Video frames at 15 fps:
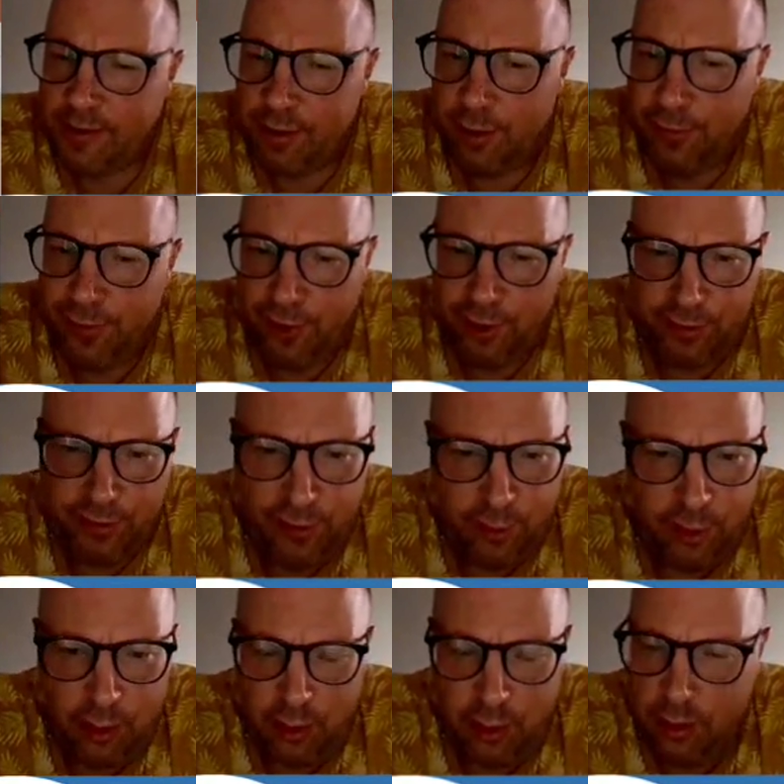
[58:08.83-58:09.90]
Yeah, so
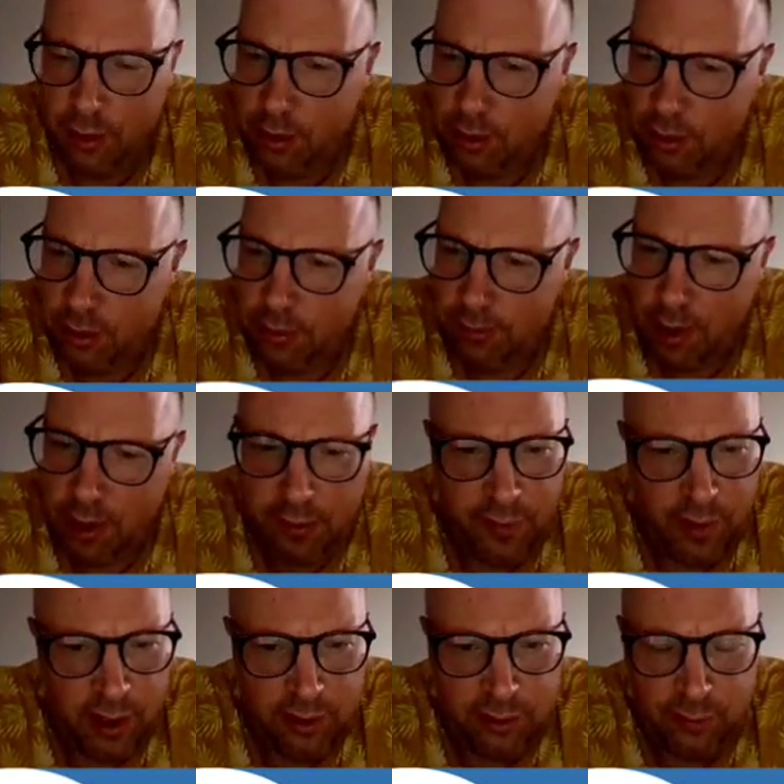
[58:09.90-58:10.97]
first of all,
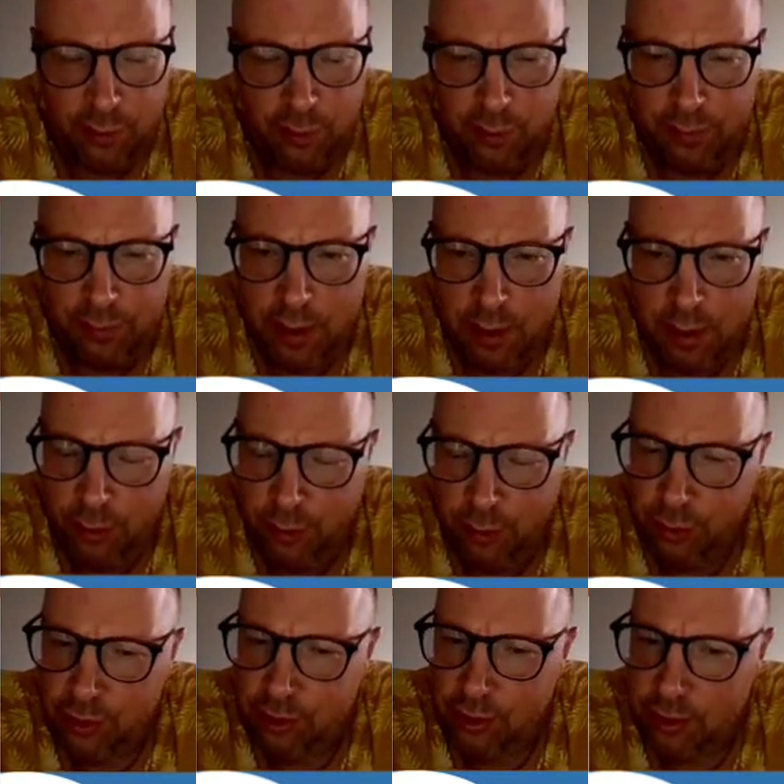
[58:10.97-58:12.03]
my advice would be
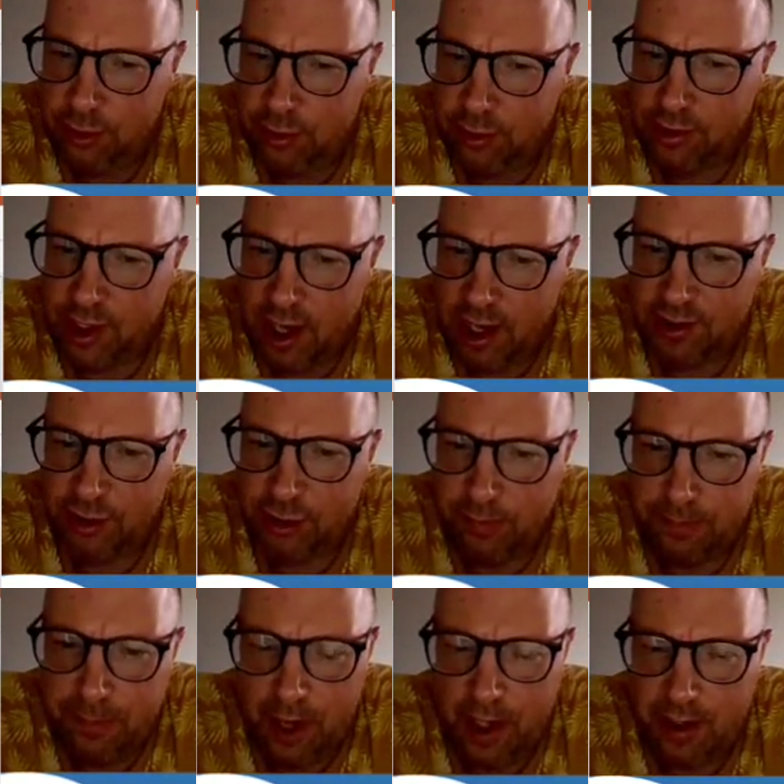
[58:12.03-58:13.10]
use
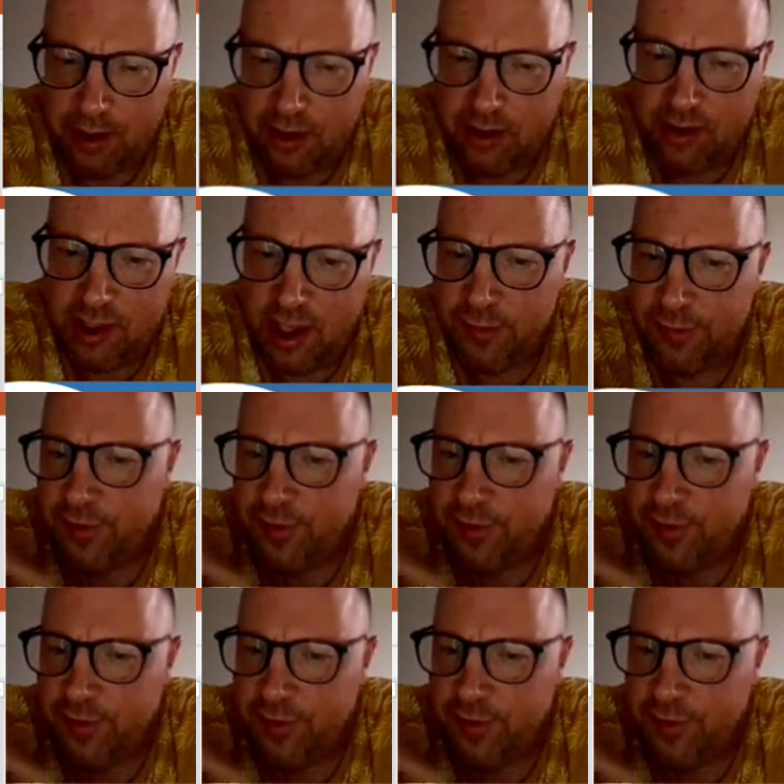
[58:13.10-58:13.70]
SaaS or PaaS